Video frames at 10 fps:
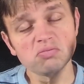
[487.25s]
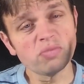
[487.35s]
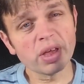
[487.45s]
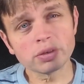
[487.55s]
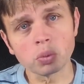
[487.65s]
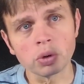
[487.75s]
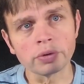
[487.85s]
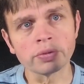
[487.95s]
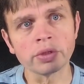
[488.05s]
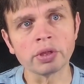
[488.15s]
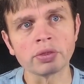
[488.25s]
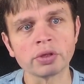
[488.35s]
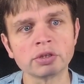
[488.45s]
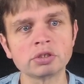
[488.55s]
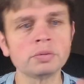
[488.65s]
that's one of the
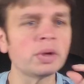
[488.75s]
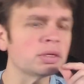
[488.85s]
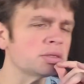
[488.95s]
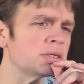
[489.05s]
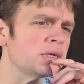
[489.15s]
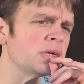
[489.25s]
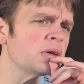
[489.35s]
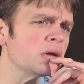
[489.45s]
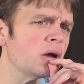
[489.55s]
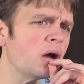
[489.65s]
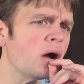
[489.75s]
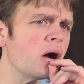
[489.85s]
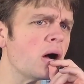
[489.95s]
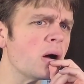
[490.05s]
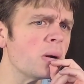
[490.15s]
things you may see.
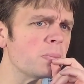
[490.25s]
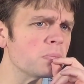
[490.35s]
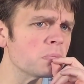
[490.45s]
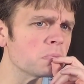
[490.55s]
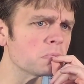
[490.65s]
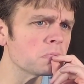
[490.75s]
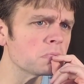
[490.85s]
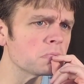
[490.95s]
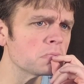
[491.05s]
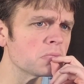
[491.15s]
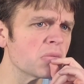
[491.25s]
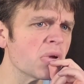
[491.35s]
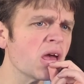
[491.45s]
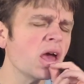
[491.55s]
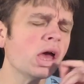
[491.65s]

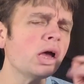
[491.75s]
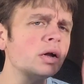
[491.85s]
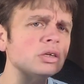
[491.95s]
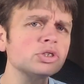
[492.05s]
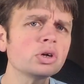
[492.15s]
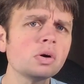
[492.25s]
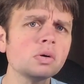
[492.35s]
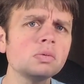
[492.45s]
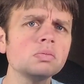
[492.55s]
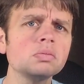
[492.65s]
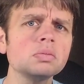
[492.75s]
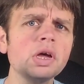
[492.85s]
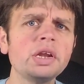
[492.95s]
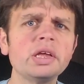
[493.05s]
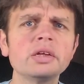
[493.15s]
And also
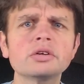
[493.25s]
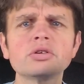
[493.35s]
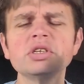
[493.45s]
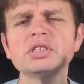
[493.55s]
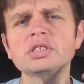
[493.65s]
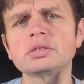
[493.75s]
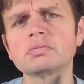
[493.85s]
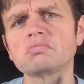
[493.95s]
an increase